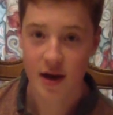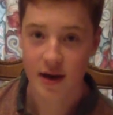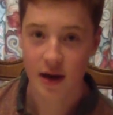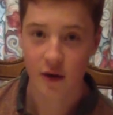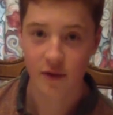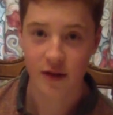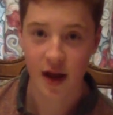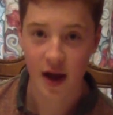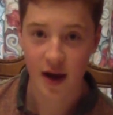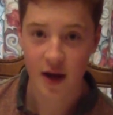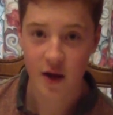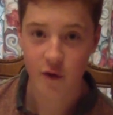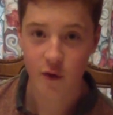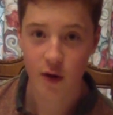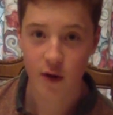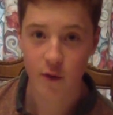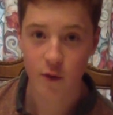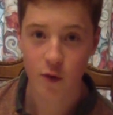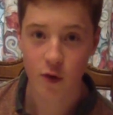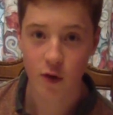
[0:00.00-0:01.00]
Now, Danny
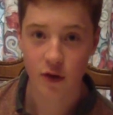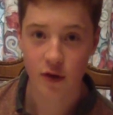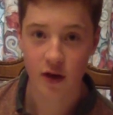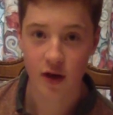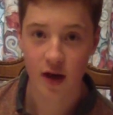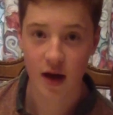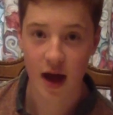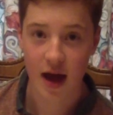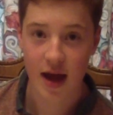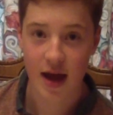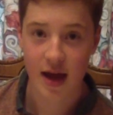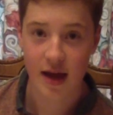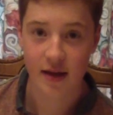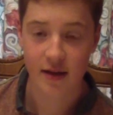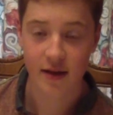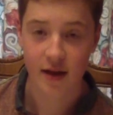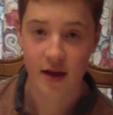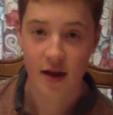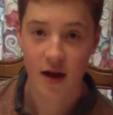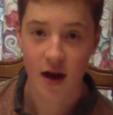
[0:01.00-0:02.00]
Drinkwater
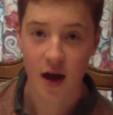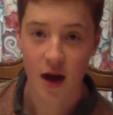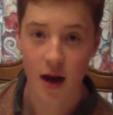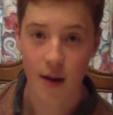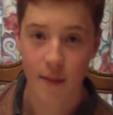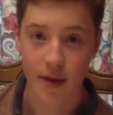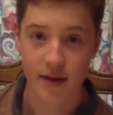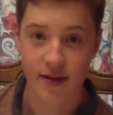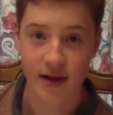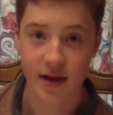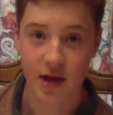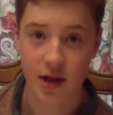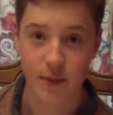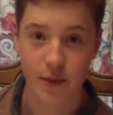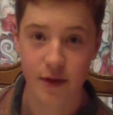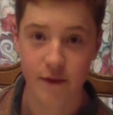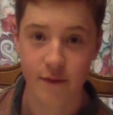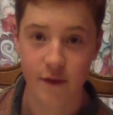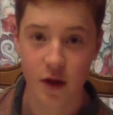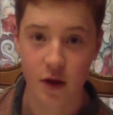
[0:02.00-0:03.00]
is a centre
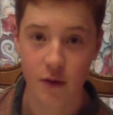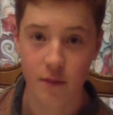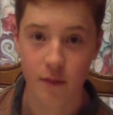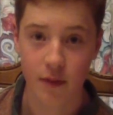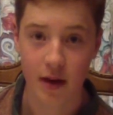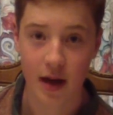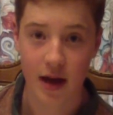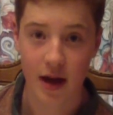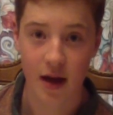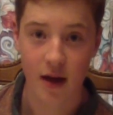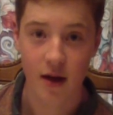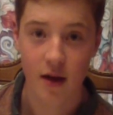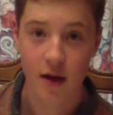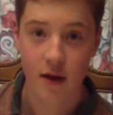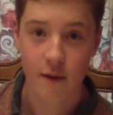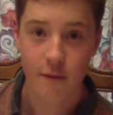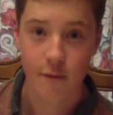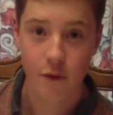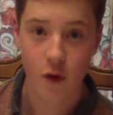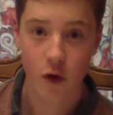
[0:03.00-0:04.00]
midfield player
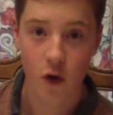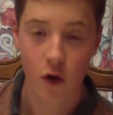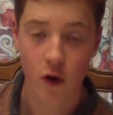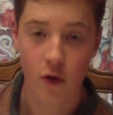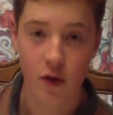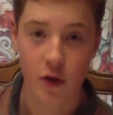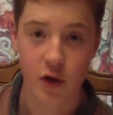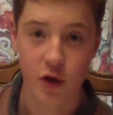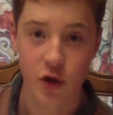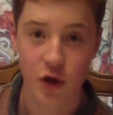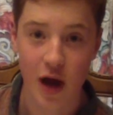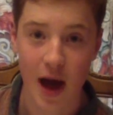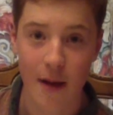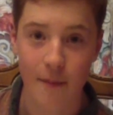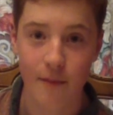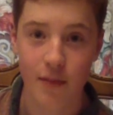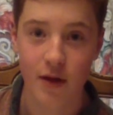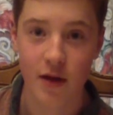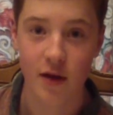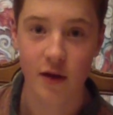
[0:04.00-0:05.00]
for the
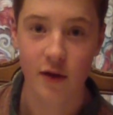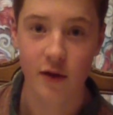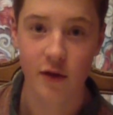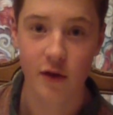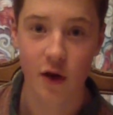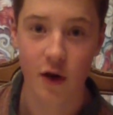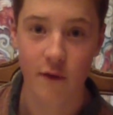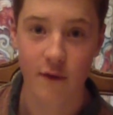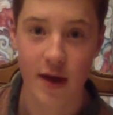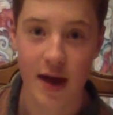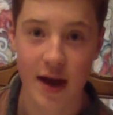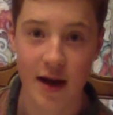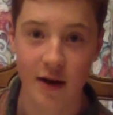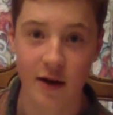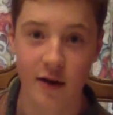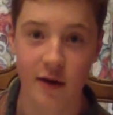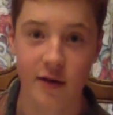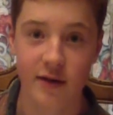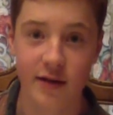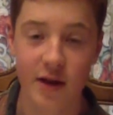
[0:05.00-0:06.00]
champions of
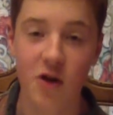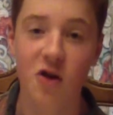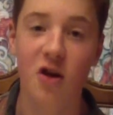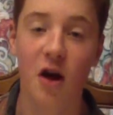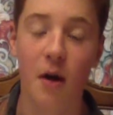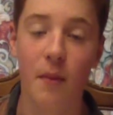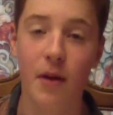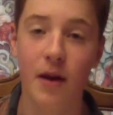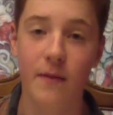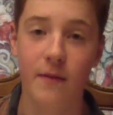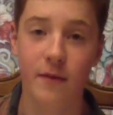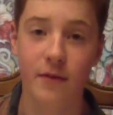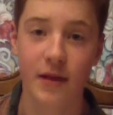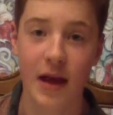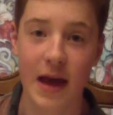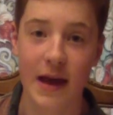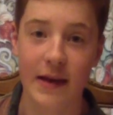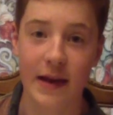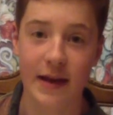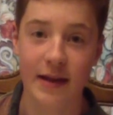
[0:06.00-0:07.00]
England. Still can't believe I'm
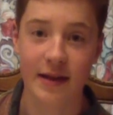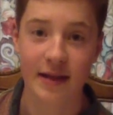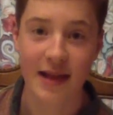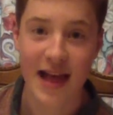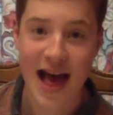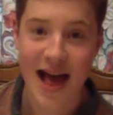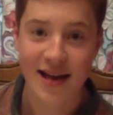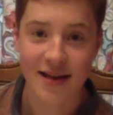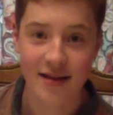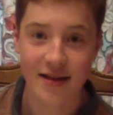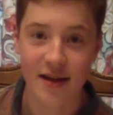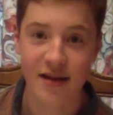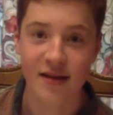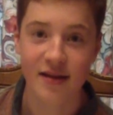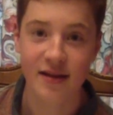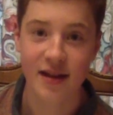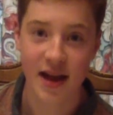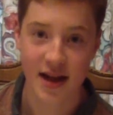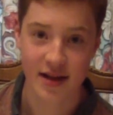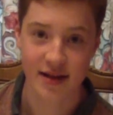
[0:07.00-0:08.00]
saying this, Leicester
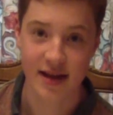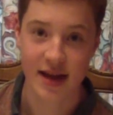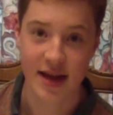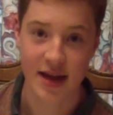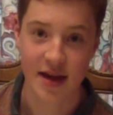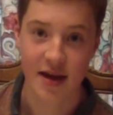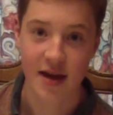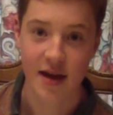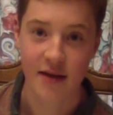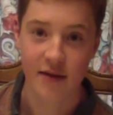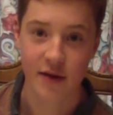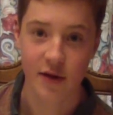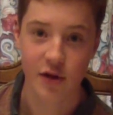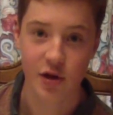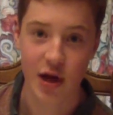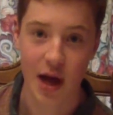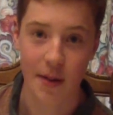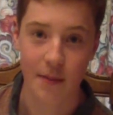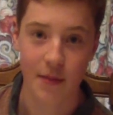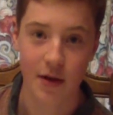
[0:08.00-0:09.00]
City, the
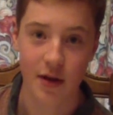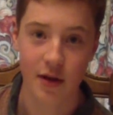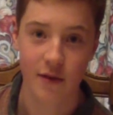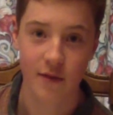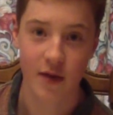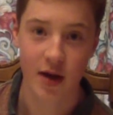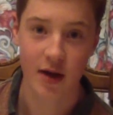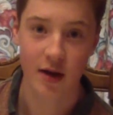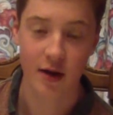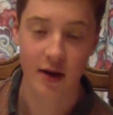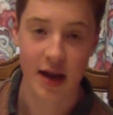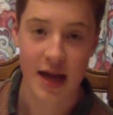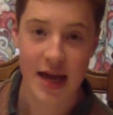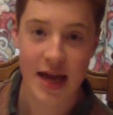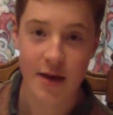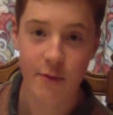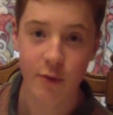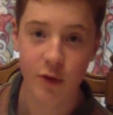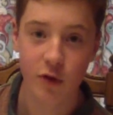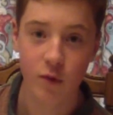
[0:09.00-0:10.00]
champions of England.
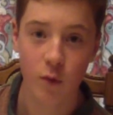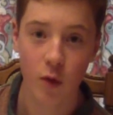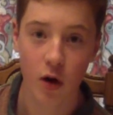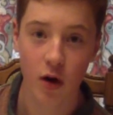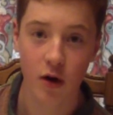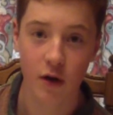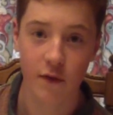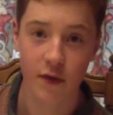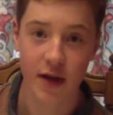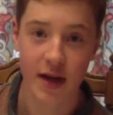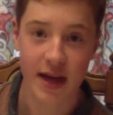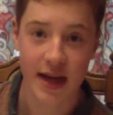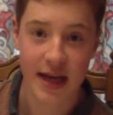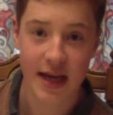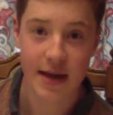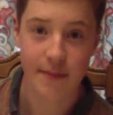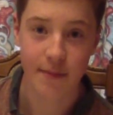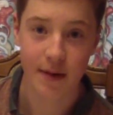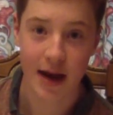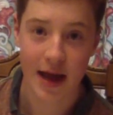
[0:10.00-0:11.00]
He was one of the
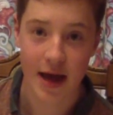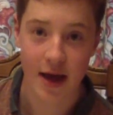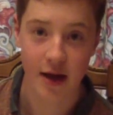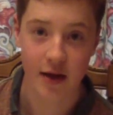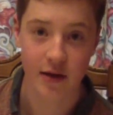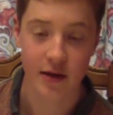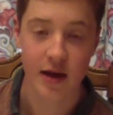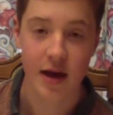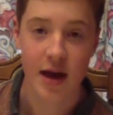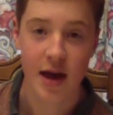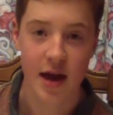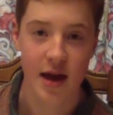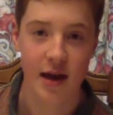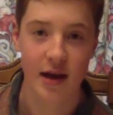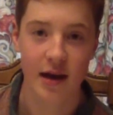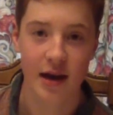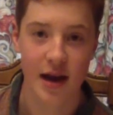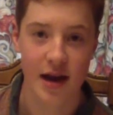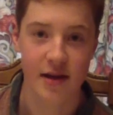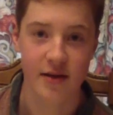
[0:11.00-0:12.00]
key players
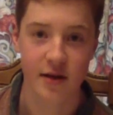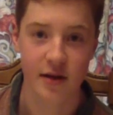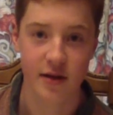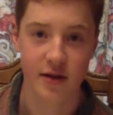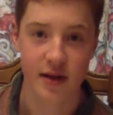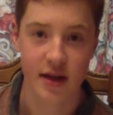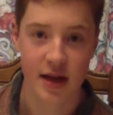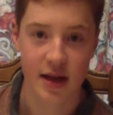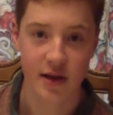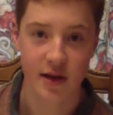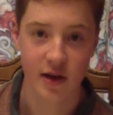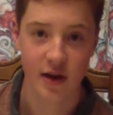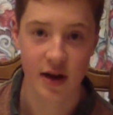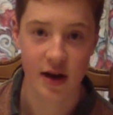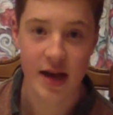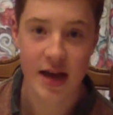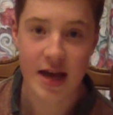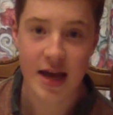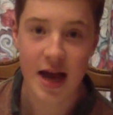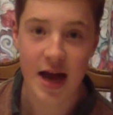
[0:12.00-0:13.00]
in Leicester's season,
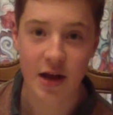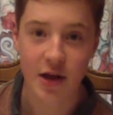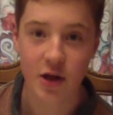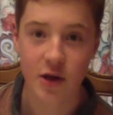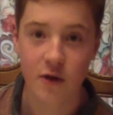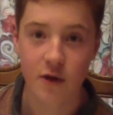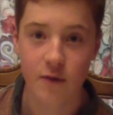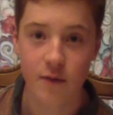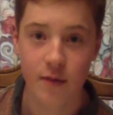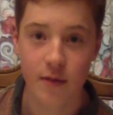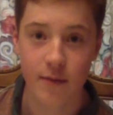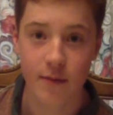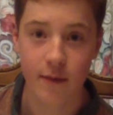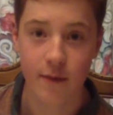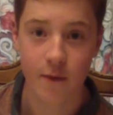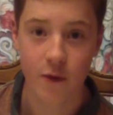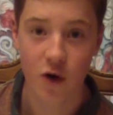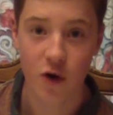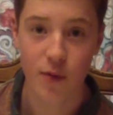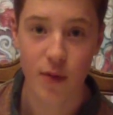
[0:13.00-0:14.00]
and he actually has been
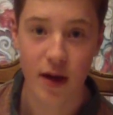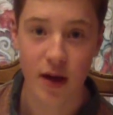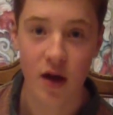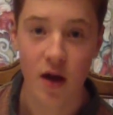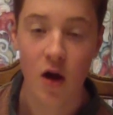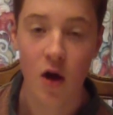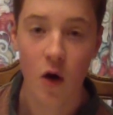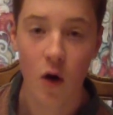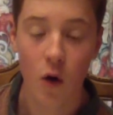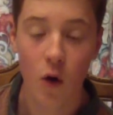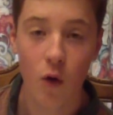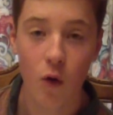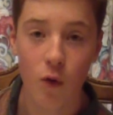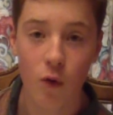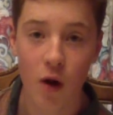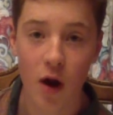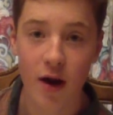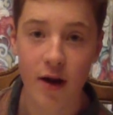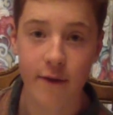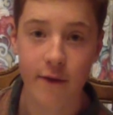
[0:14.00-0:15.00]
performing
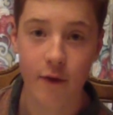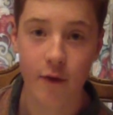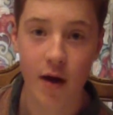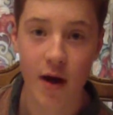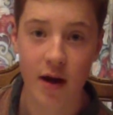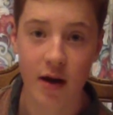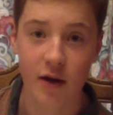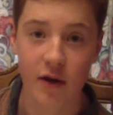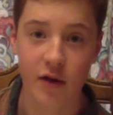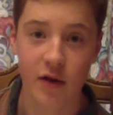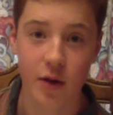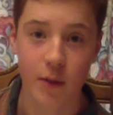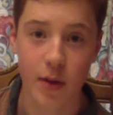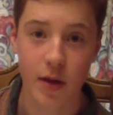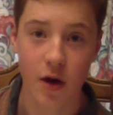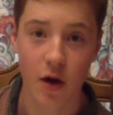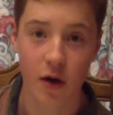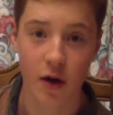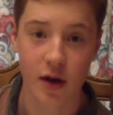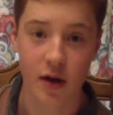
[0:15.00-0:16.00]
alright for England, to
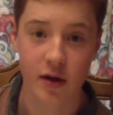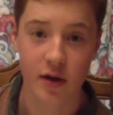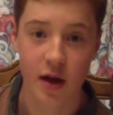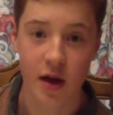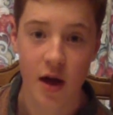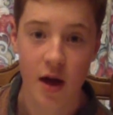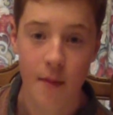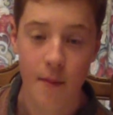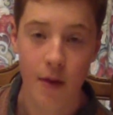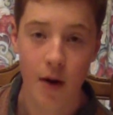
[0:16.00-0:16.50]
be honest.